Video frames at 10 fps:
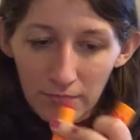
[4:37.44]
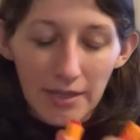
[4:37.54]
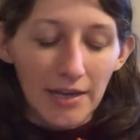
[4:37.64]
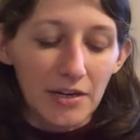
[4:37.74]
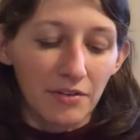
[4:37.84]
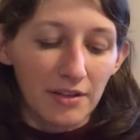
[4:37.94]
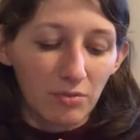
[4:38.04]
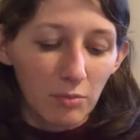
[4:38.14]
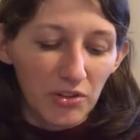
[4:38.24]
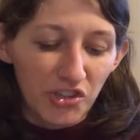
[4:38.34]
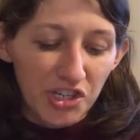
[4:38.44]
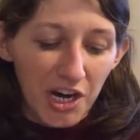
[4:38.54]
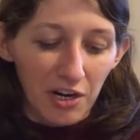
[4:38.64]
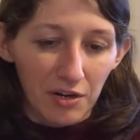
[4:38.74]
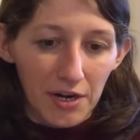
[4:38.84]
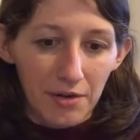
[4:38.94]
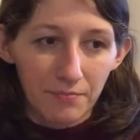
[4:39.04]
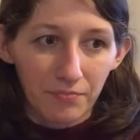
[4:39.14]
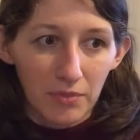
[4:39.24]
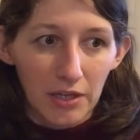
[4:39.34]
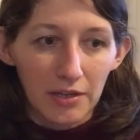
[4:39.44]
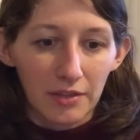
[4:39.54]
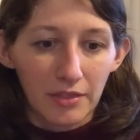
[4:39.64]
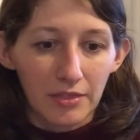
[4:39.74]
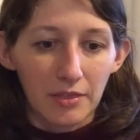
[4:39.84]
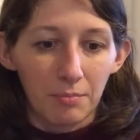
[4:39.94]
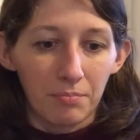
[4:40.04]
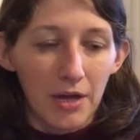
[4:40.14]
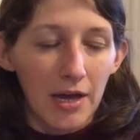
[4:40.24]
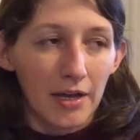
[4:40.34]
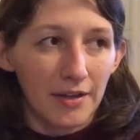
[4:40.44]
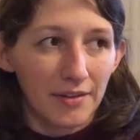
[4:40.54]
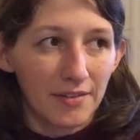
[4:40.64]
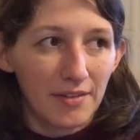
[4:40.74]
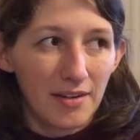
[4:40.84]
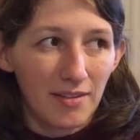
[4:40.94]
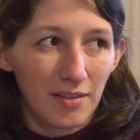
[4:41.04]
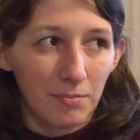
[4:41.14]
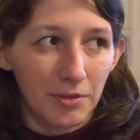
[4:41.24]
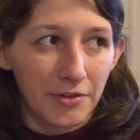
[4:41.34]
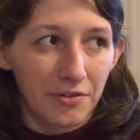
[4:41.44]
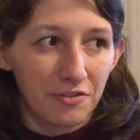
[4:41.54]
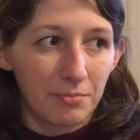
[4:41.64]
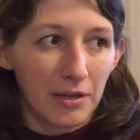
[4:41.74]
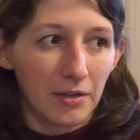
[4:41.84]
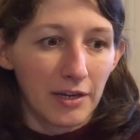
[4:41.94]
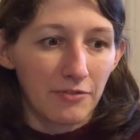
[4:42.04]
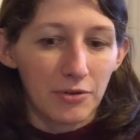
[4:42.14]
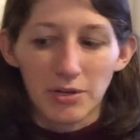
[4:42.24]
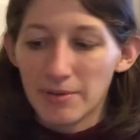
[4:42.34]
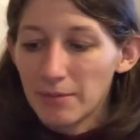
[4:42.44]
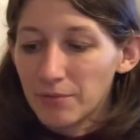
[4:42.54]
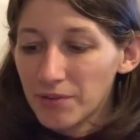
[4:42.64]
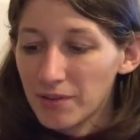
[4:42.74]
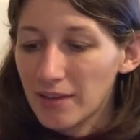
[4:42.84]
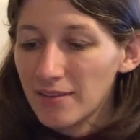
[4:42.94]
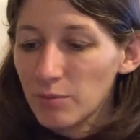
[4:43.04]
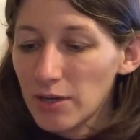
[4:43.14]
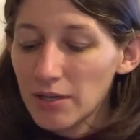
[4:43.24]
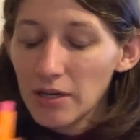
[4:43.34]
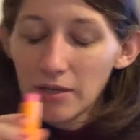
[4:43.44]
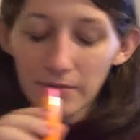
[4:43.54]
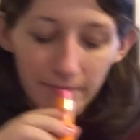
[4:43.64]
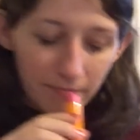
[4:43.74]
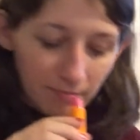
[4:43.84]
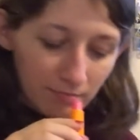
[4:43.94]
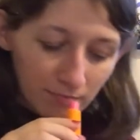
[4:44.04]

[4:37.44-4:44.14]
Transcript: Yeah, no, this one was cherry. Uh, Seize the Blue smelled like fruity pebbles. This one?